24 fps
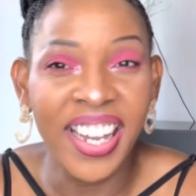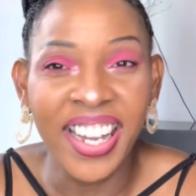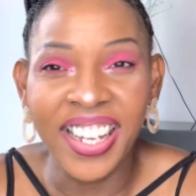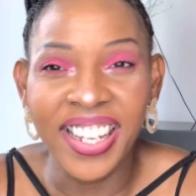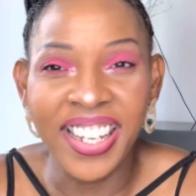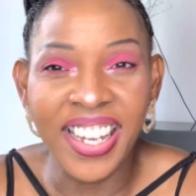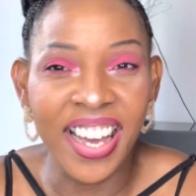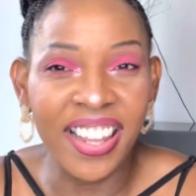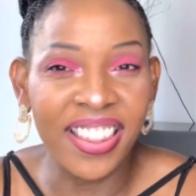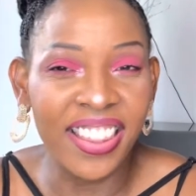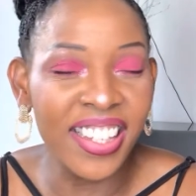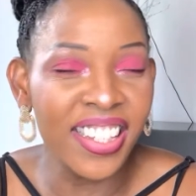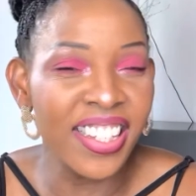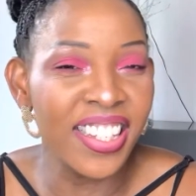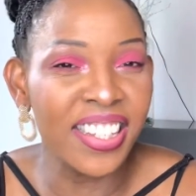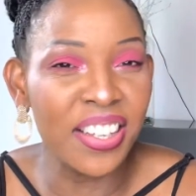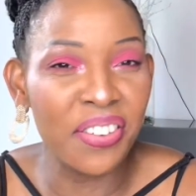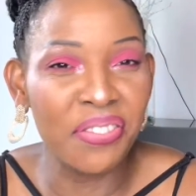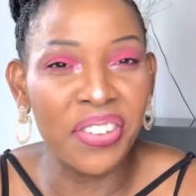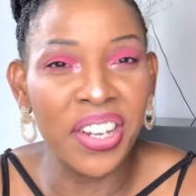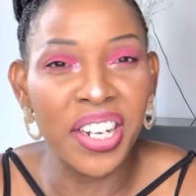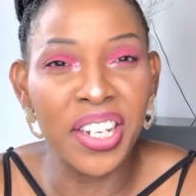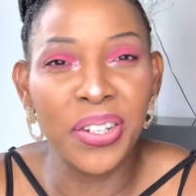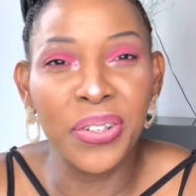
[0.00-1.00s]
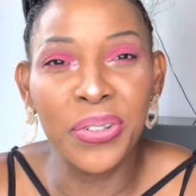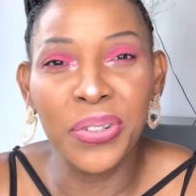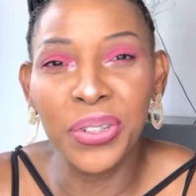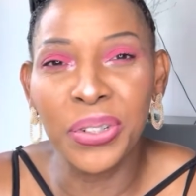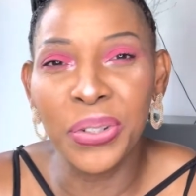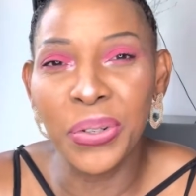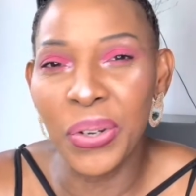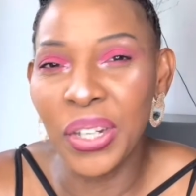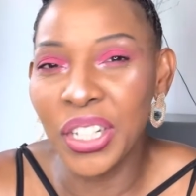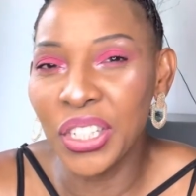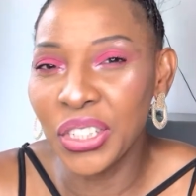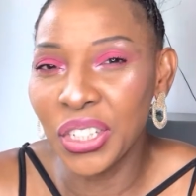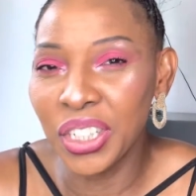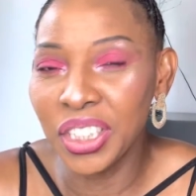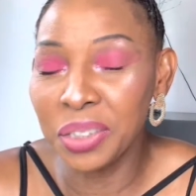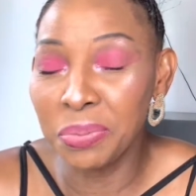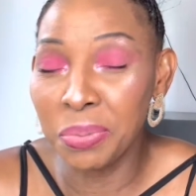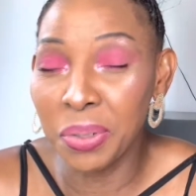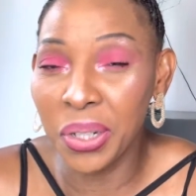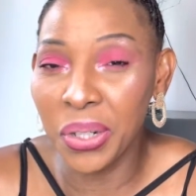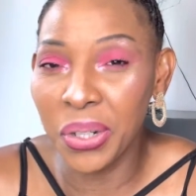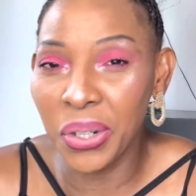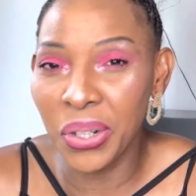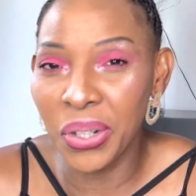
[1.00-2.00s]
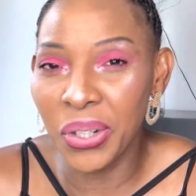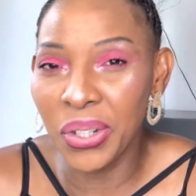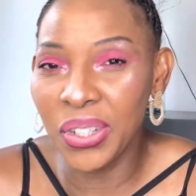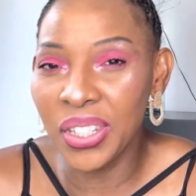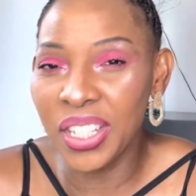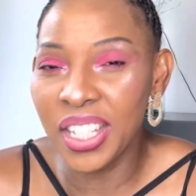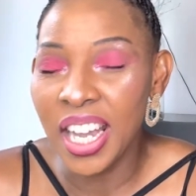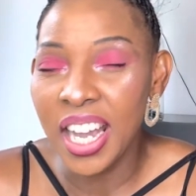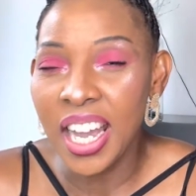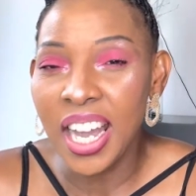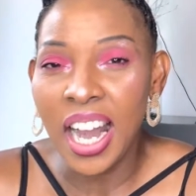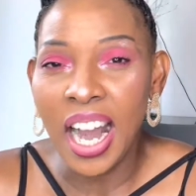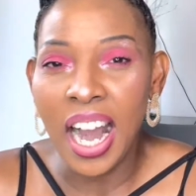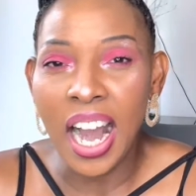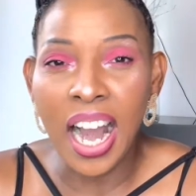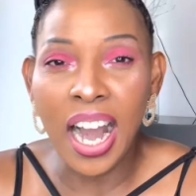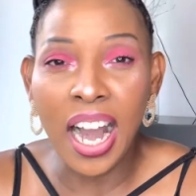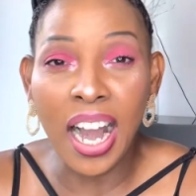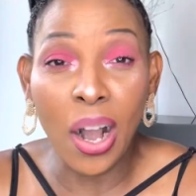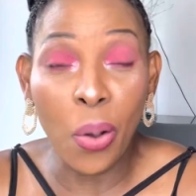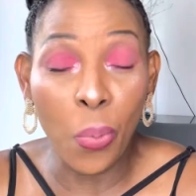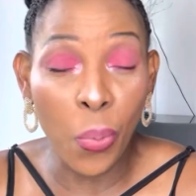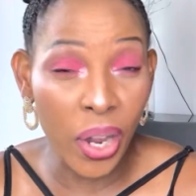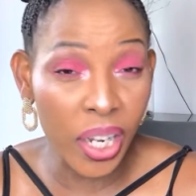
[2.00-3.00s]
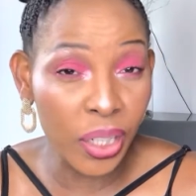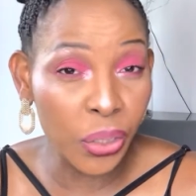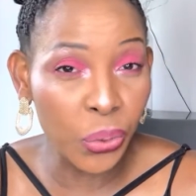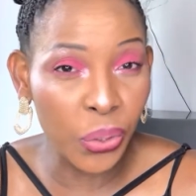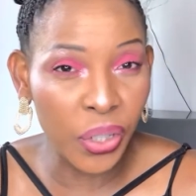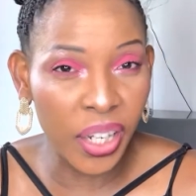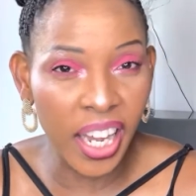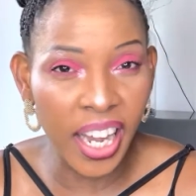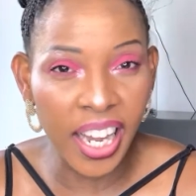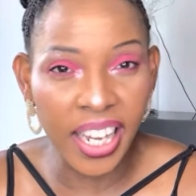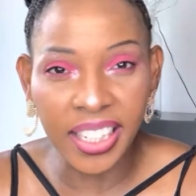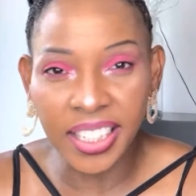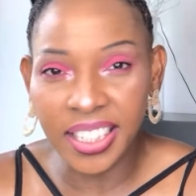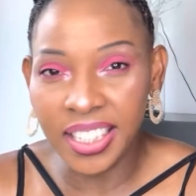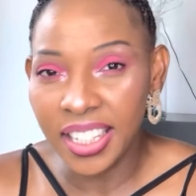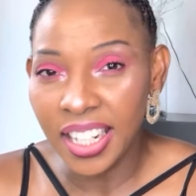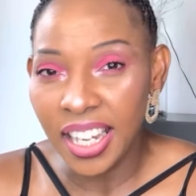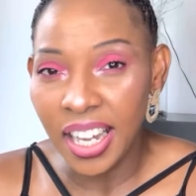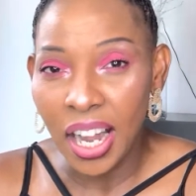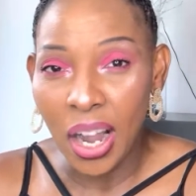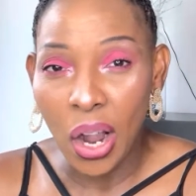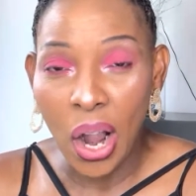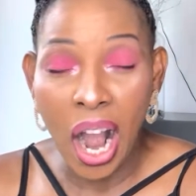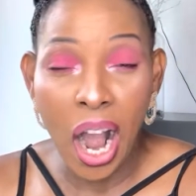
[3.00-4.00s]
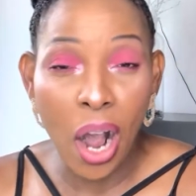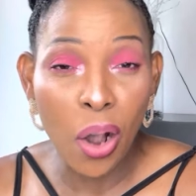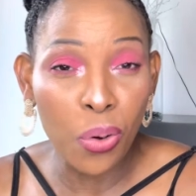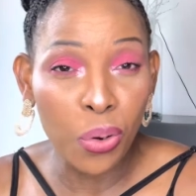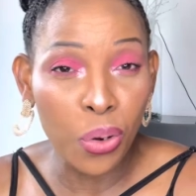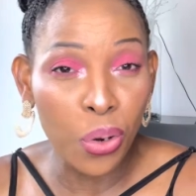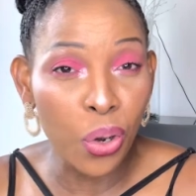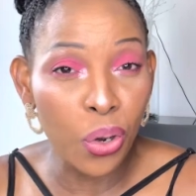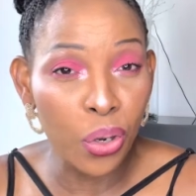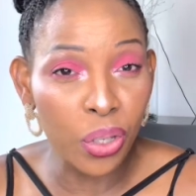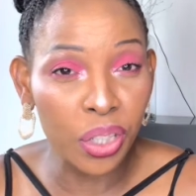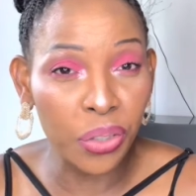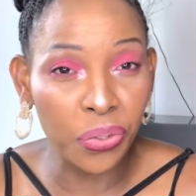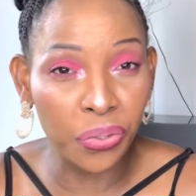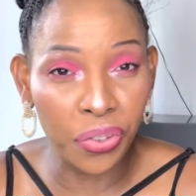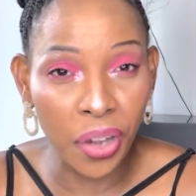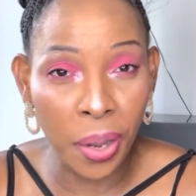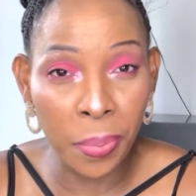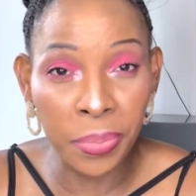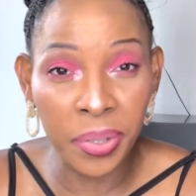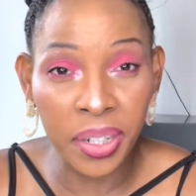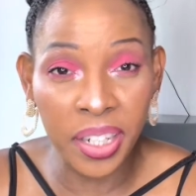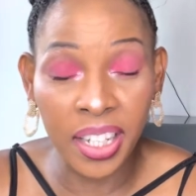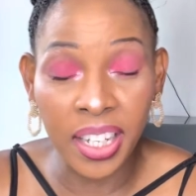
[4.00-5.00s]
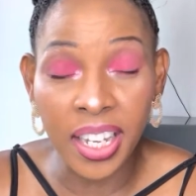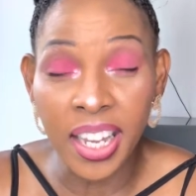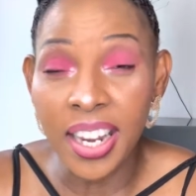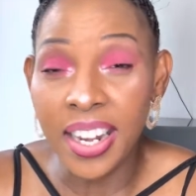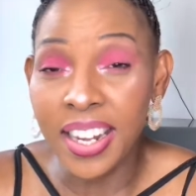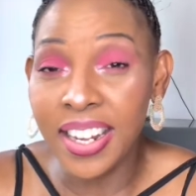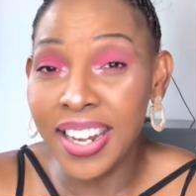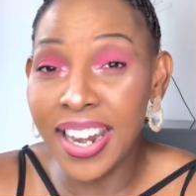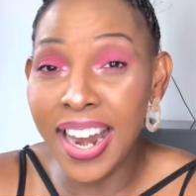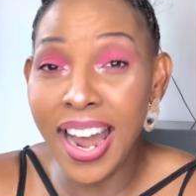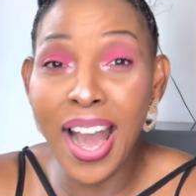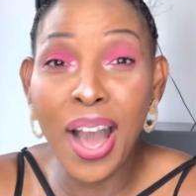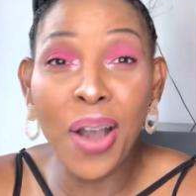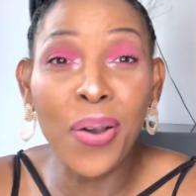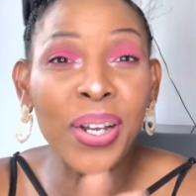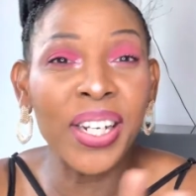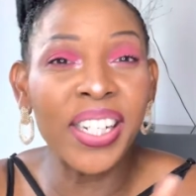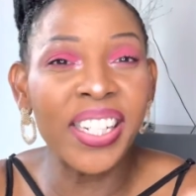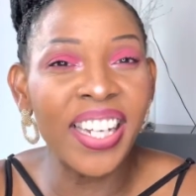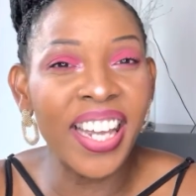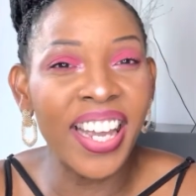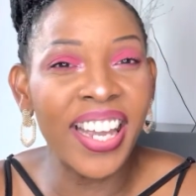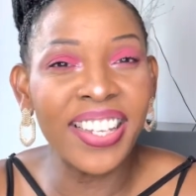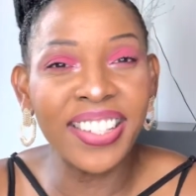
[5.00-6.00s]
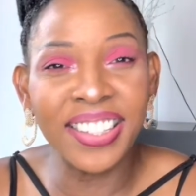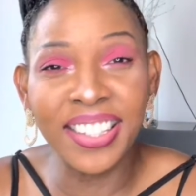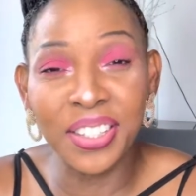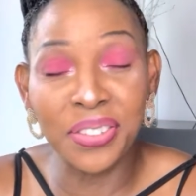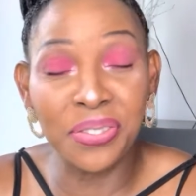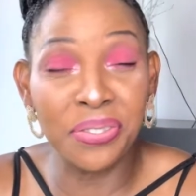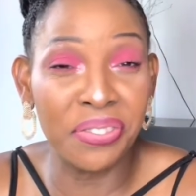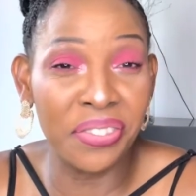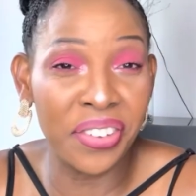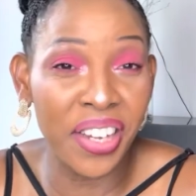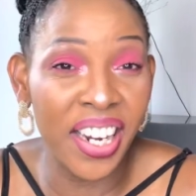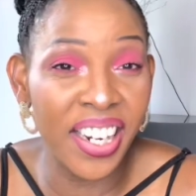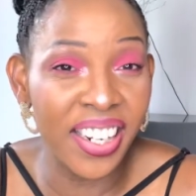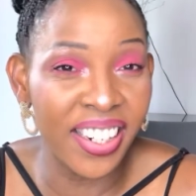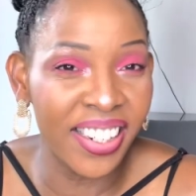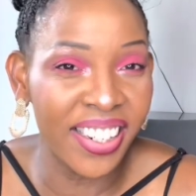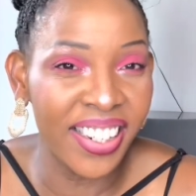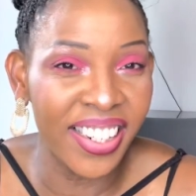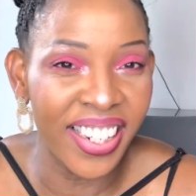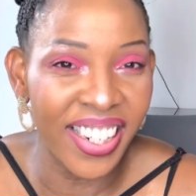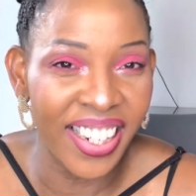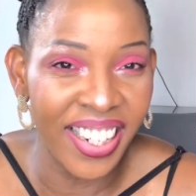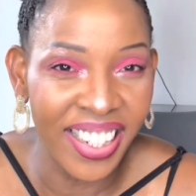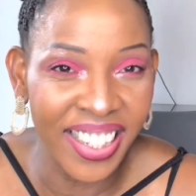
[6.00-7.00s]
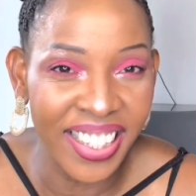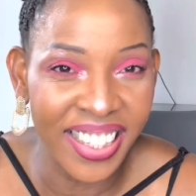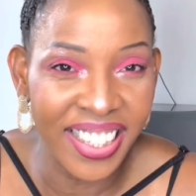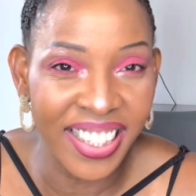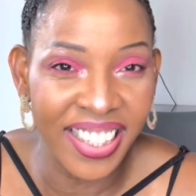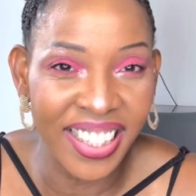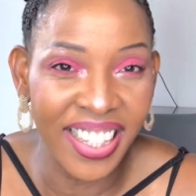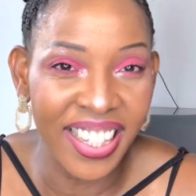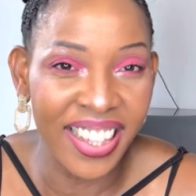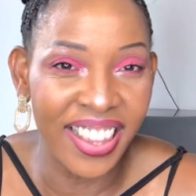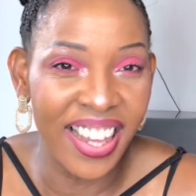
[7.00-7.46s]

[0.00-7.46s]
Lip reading: Yeah, this is a very good question, because where to get how host family nowadays is very easy.